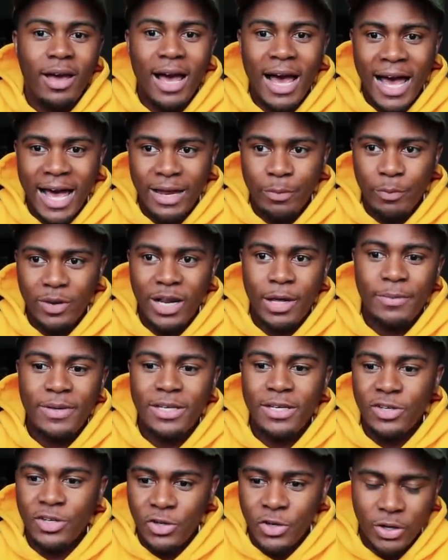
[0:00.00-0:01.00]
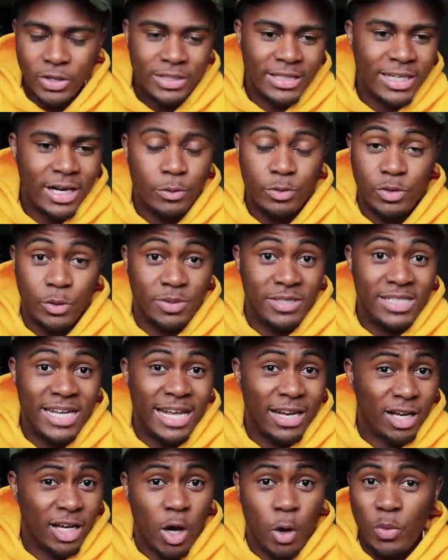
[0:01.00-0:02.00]
And when I mean gutted, I was
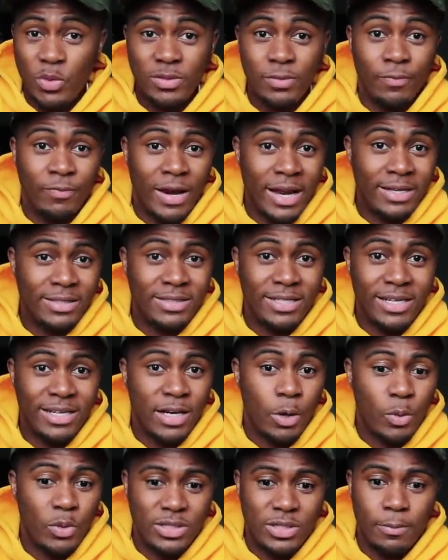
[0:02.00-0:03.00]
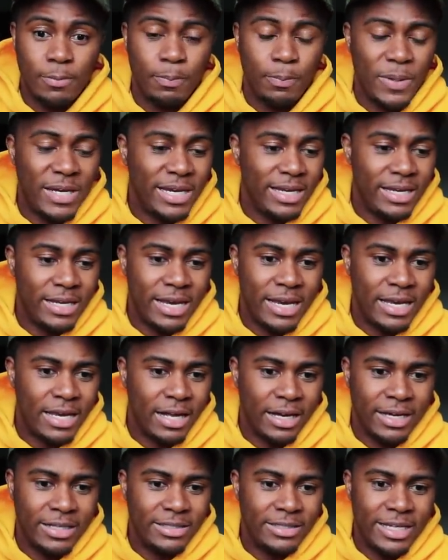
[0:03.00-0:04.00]
upset. Like, I wasn't ranting, I wasn't being
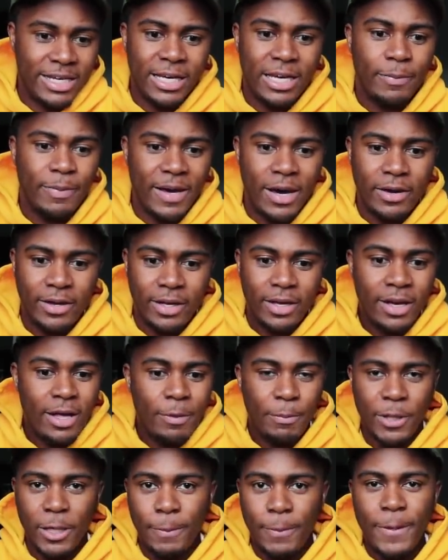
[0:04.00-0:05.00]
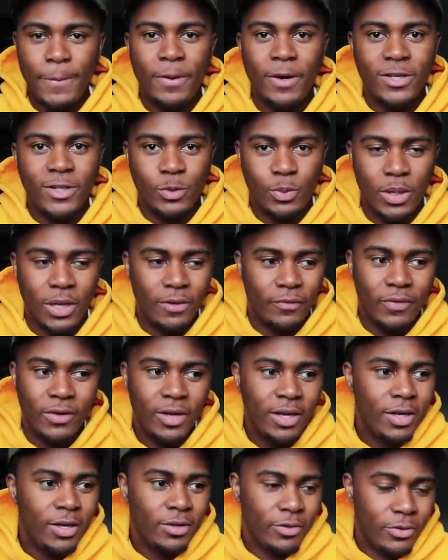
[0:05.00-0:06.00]
like a dick about it, but the people I was with
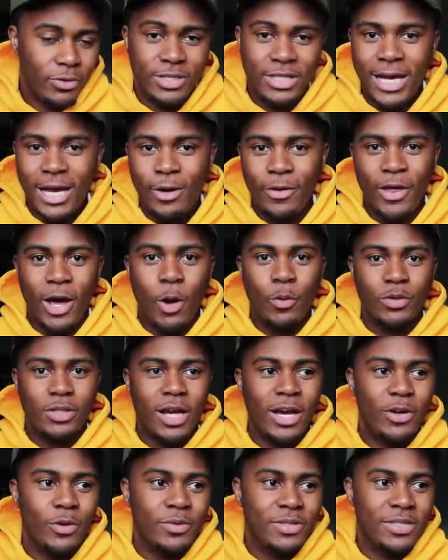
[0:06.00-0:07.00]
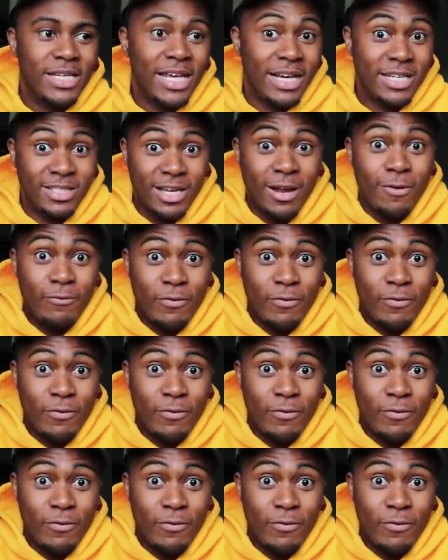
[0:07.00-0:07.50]
could tell that I was kind of upset, because I